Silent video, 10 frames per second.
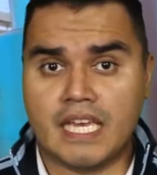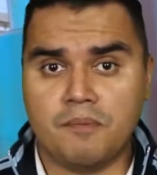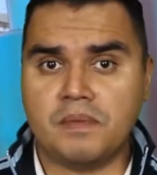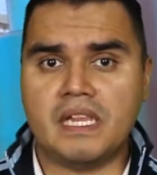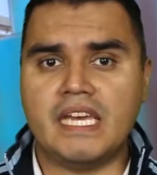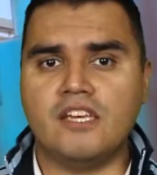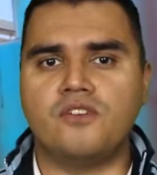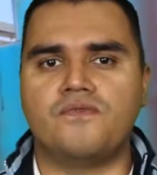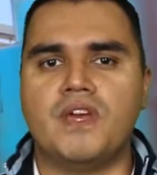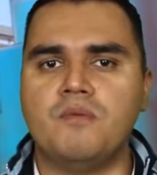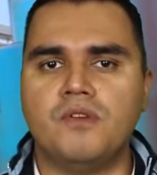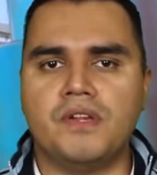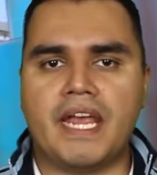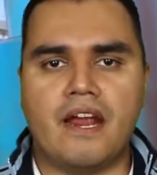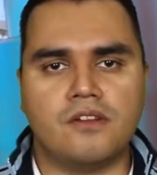Keep playing your
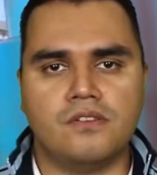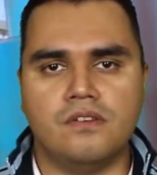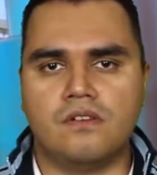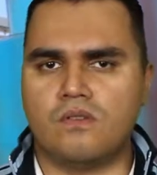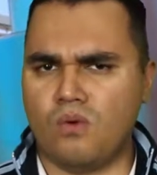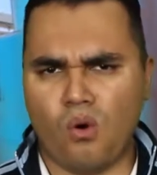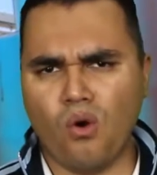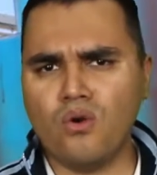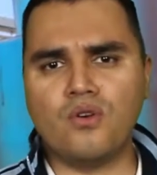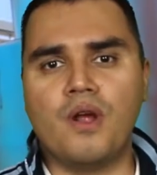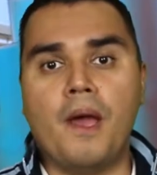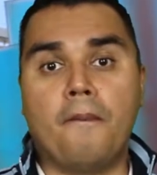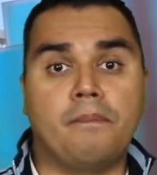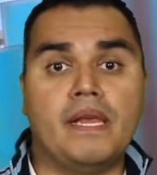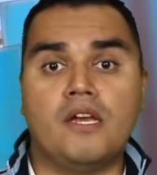favorite character, or
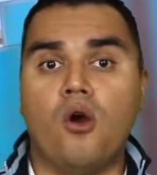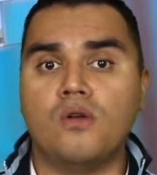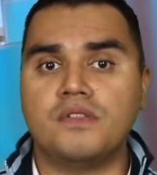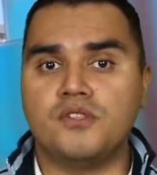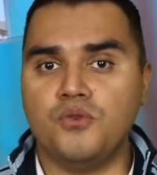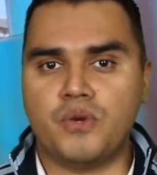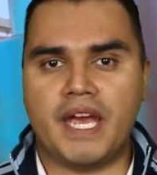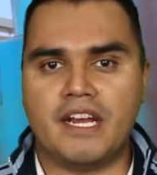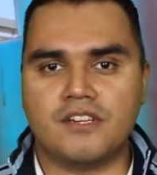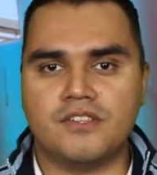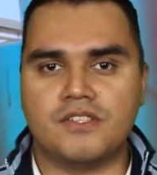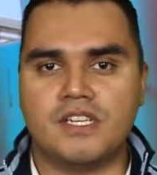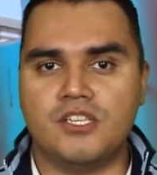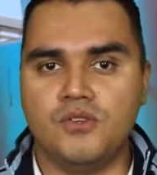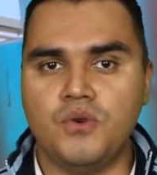play all the new characters
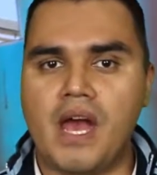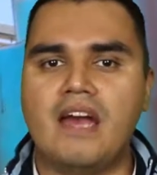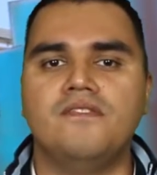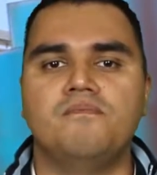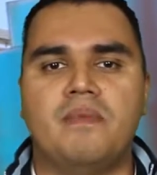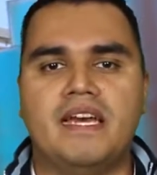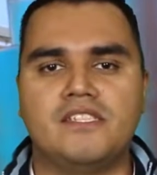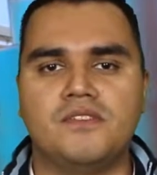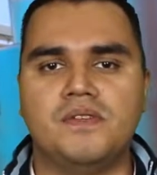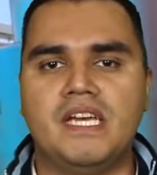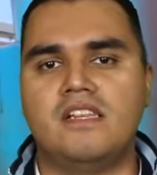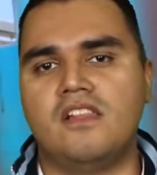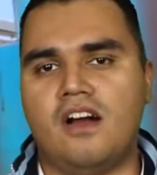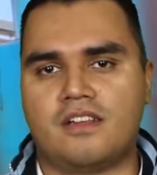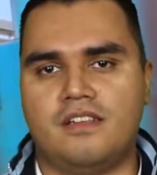that you have mastery
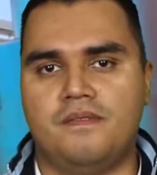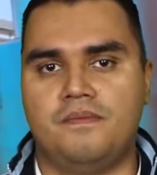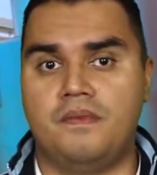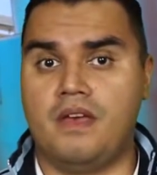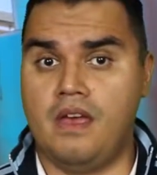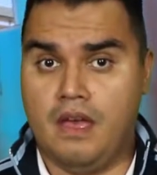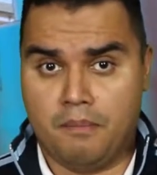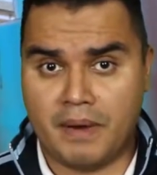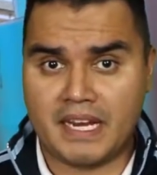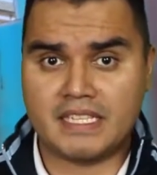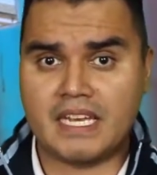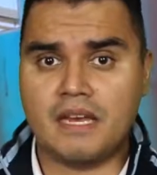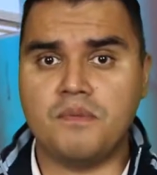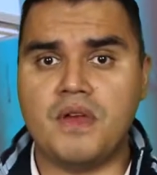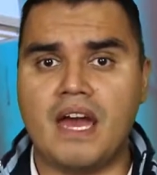unlocked. By the
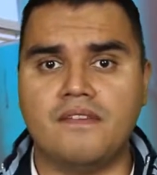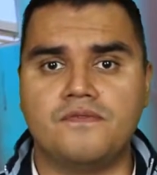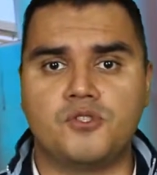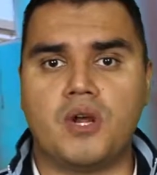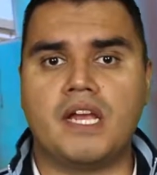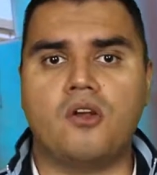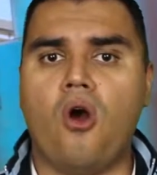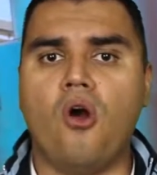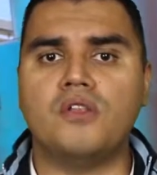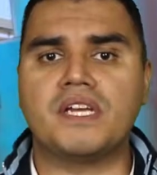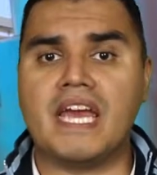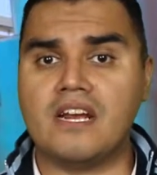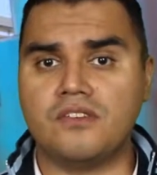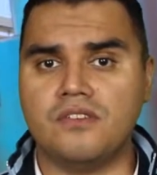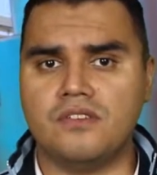time you have tried all the
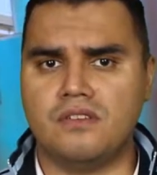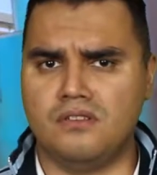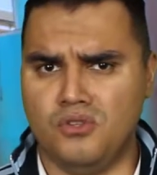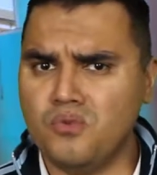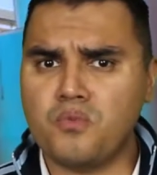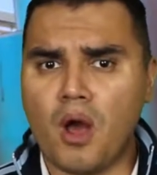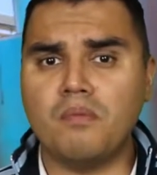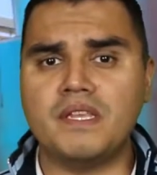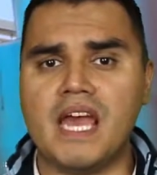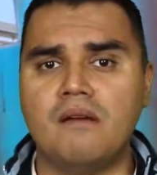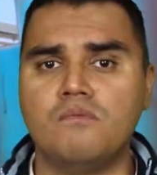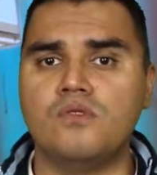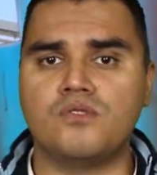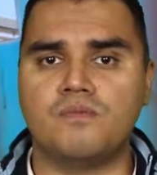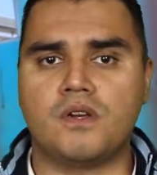characters, you probably have
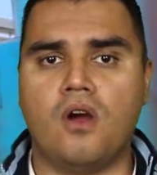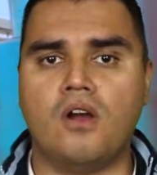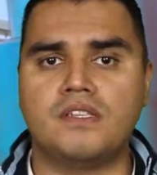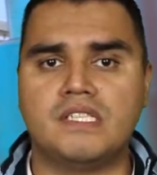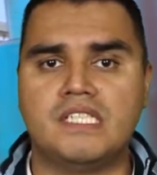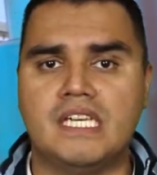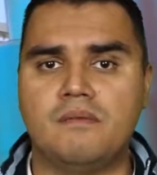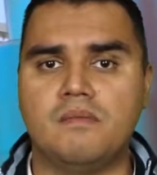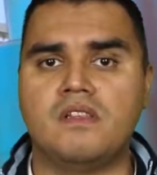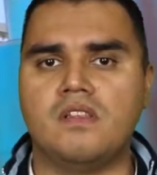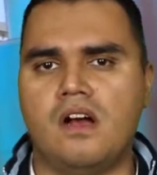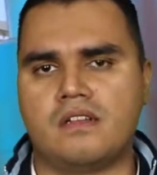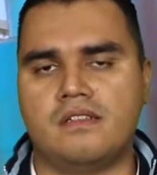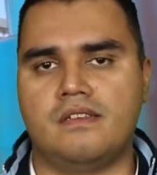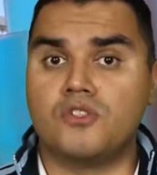most of the cards and gem
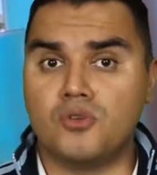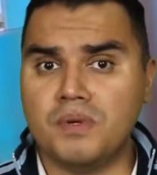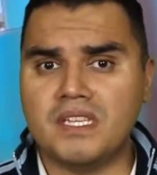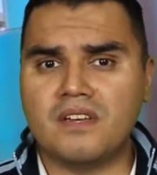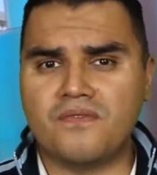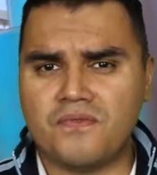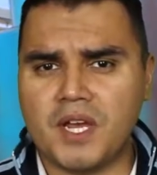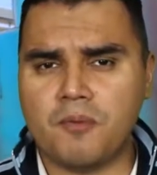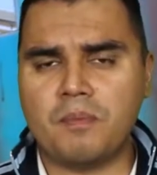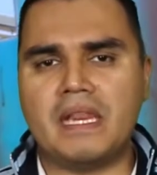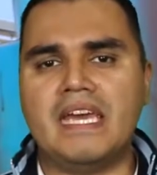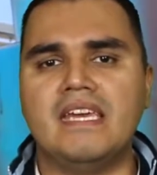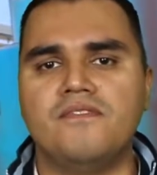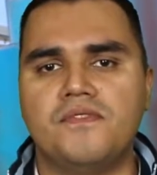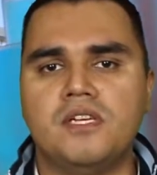unlocked to be in a fair
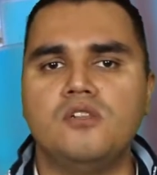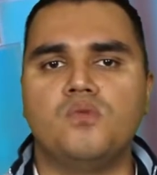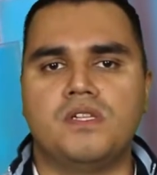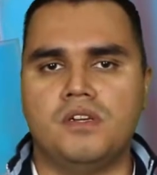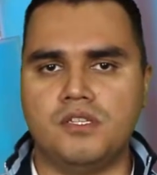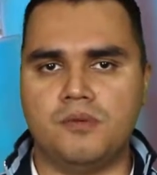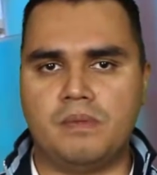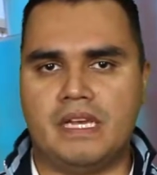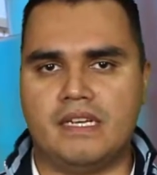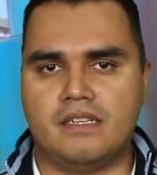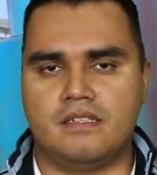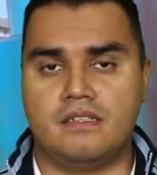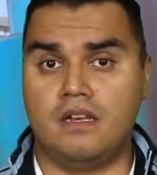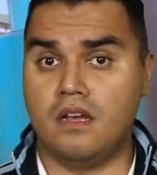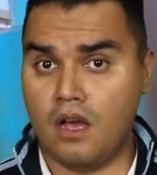playing field with other players.